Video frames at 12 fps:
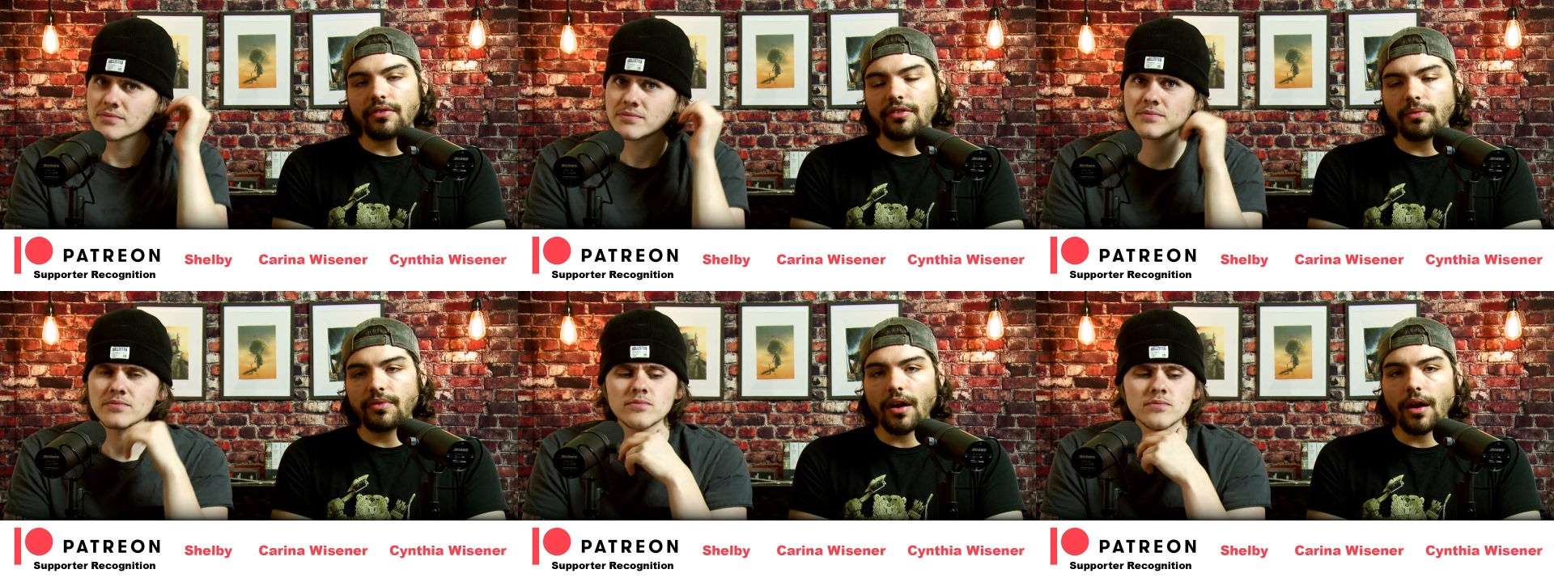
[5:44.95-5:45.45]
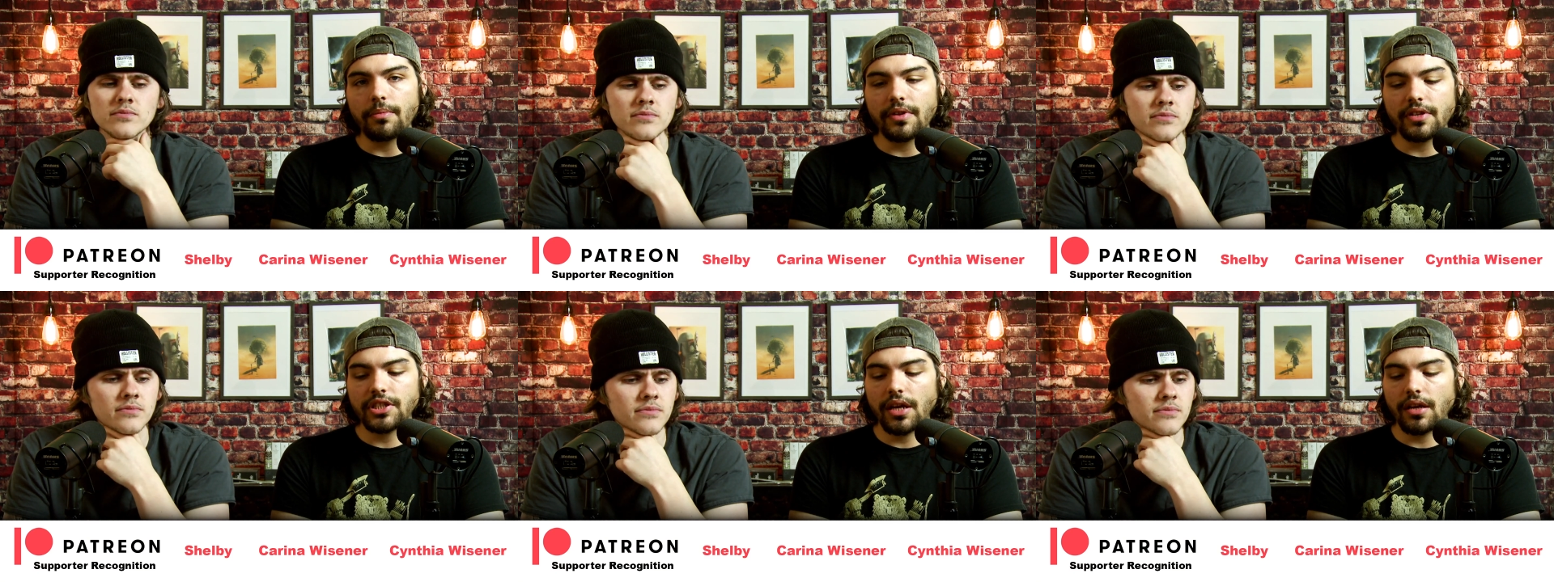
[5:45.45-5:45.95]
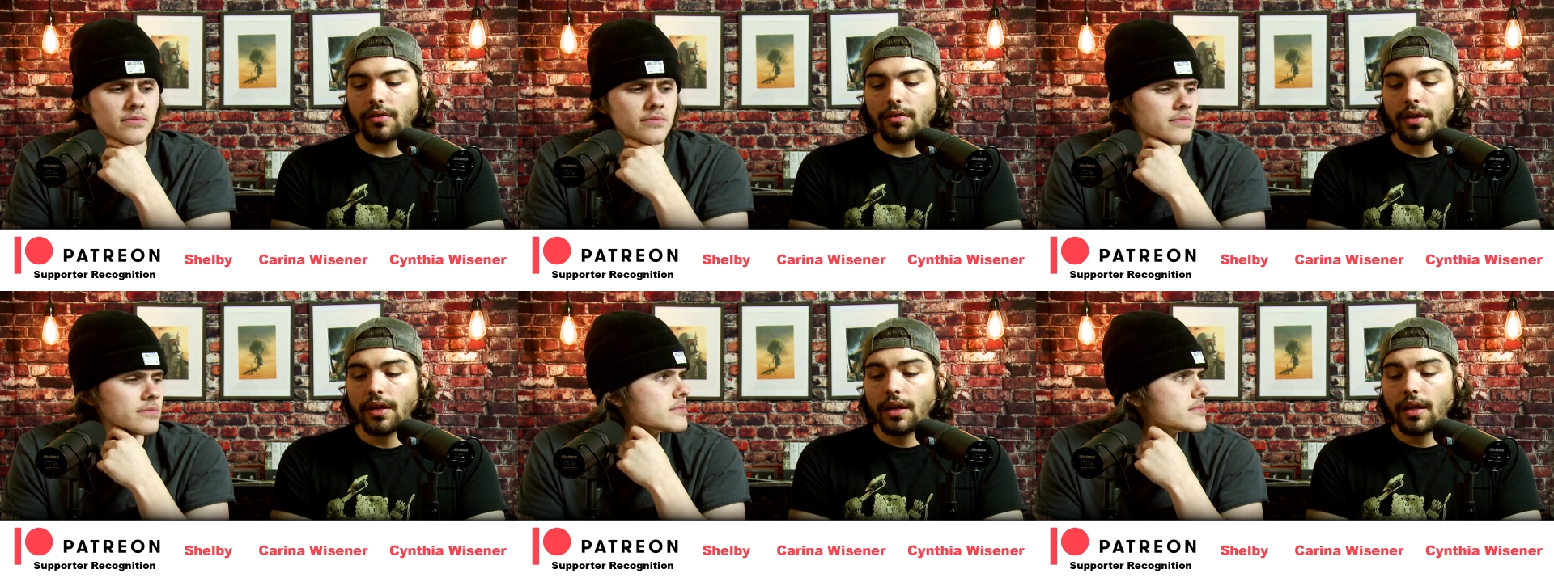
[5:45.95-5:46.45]
Speaker 1: Subscribe to the channel,
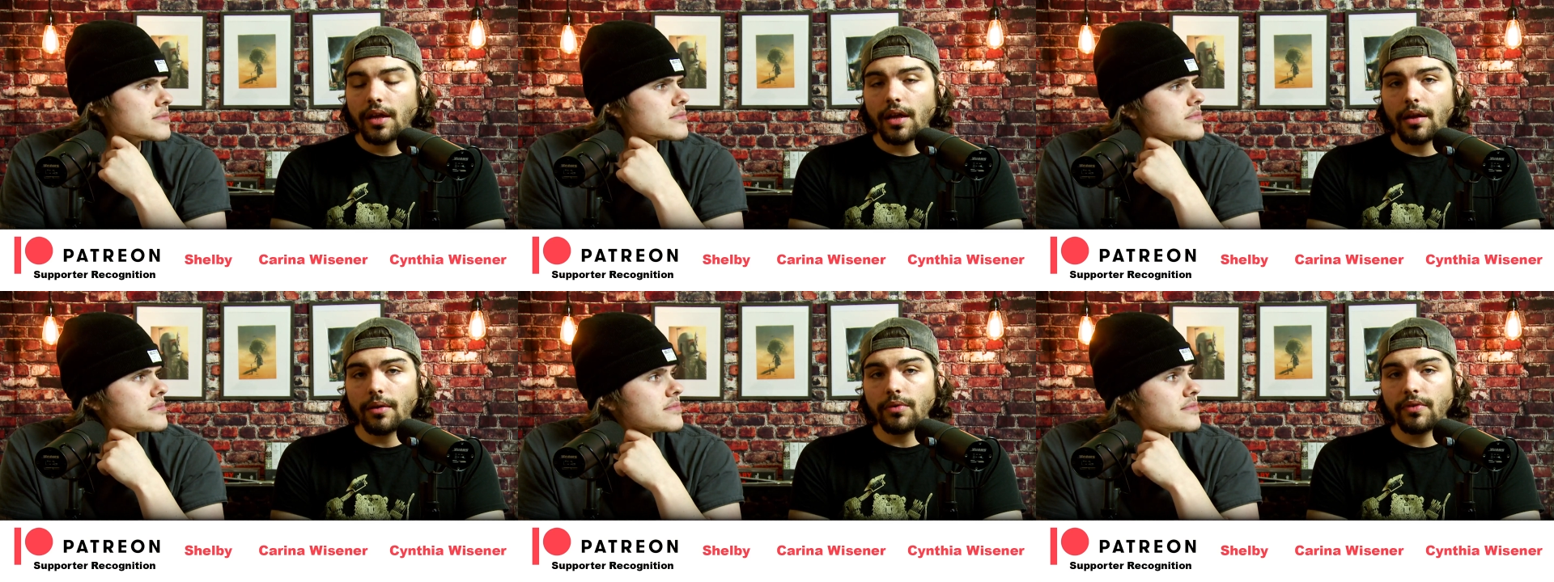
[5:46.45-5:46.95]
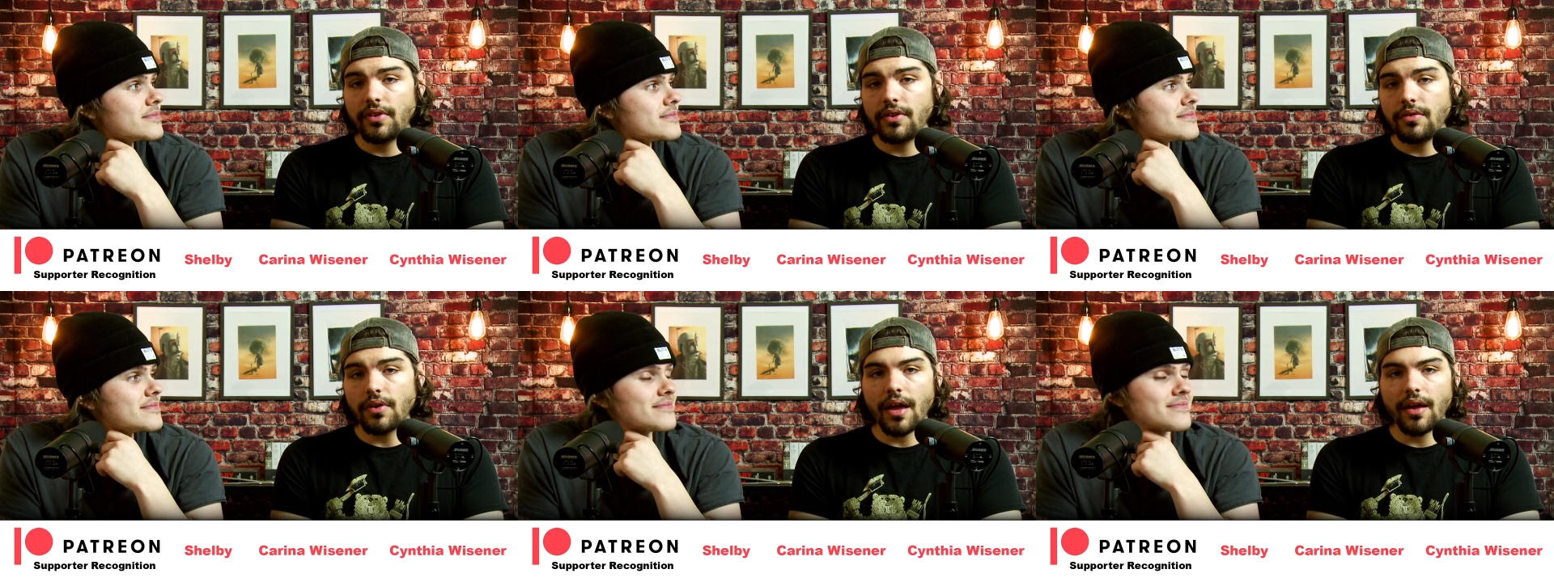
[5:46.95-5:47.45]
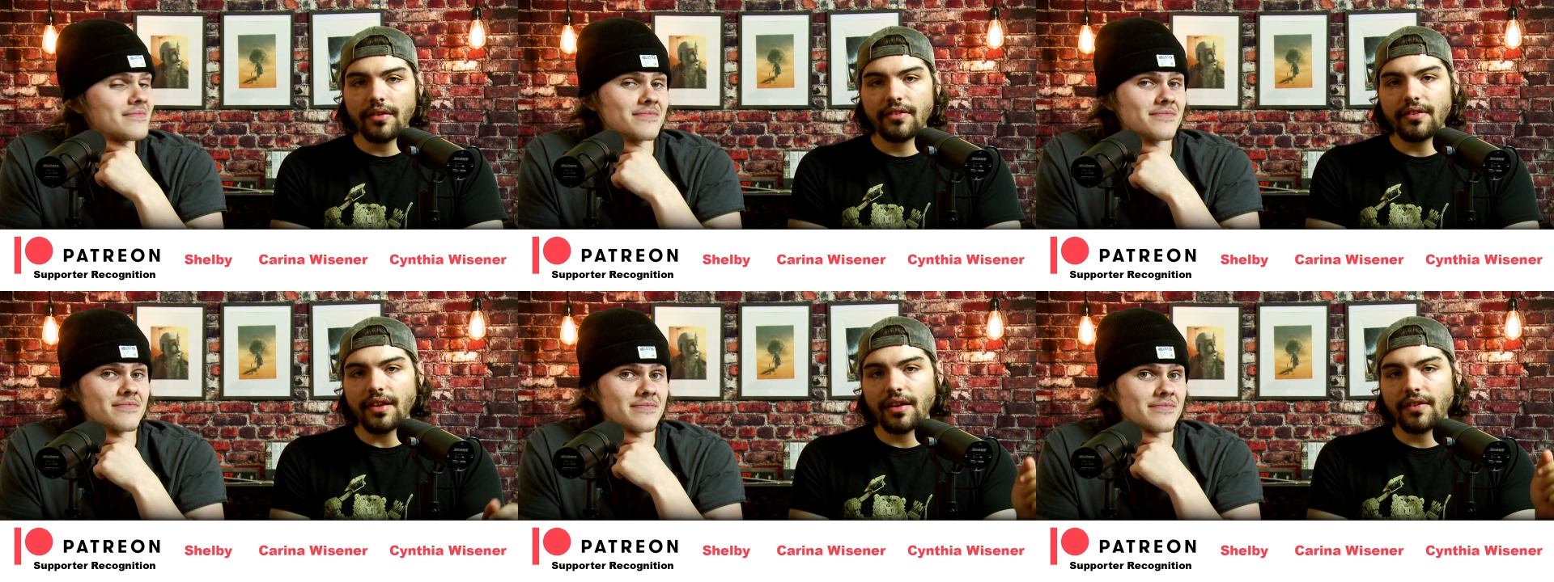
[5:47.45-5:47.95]
and we'll see you guys in
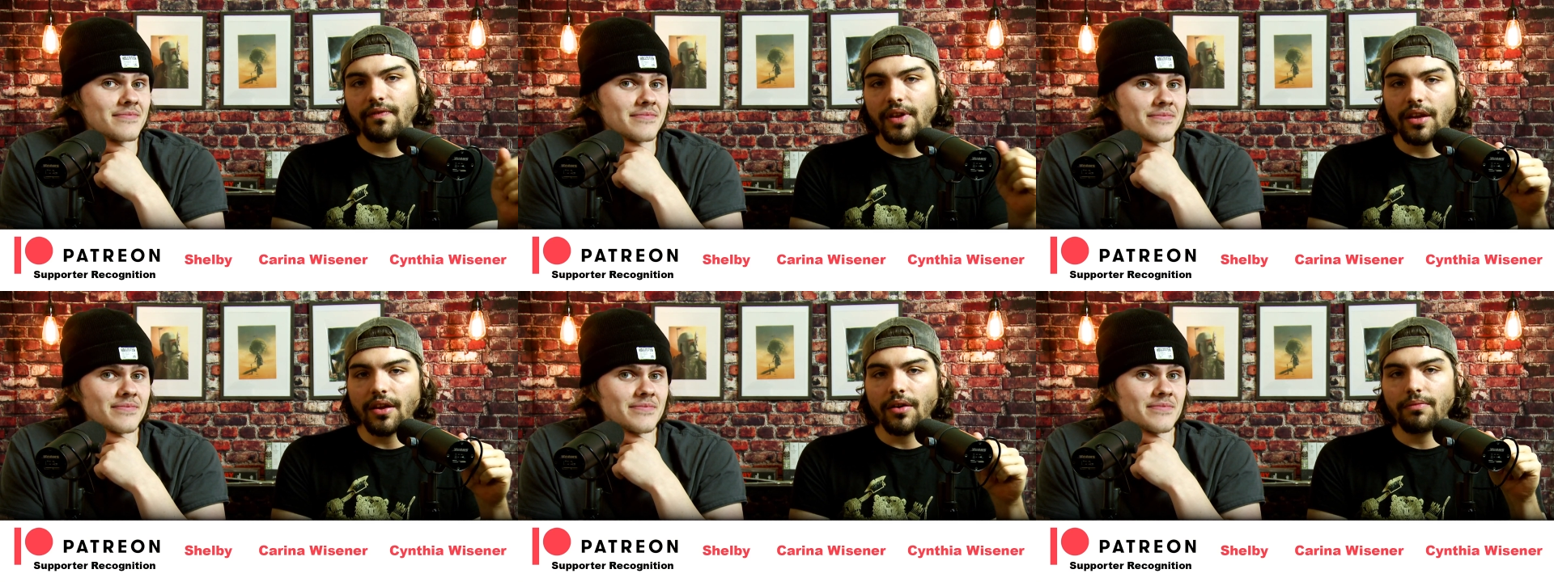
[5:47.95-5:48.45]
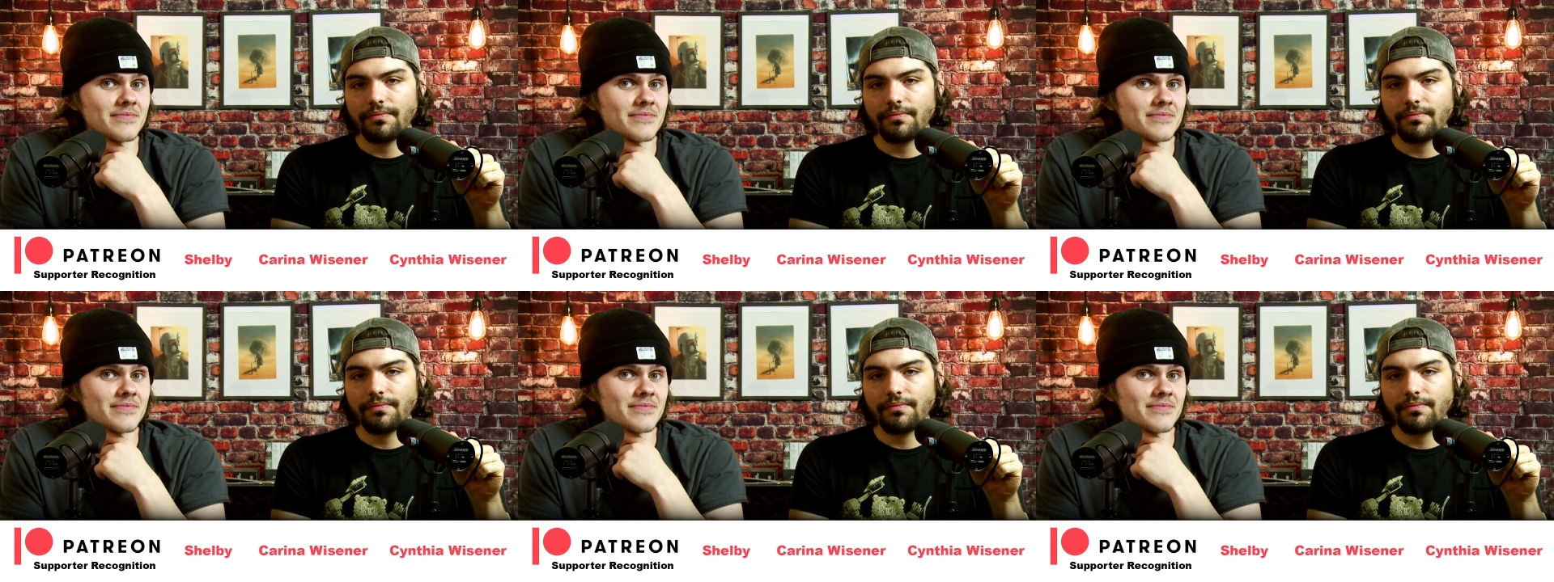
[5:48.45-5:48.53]
the next video.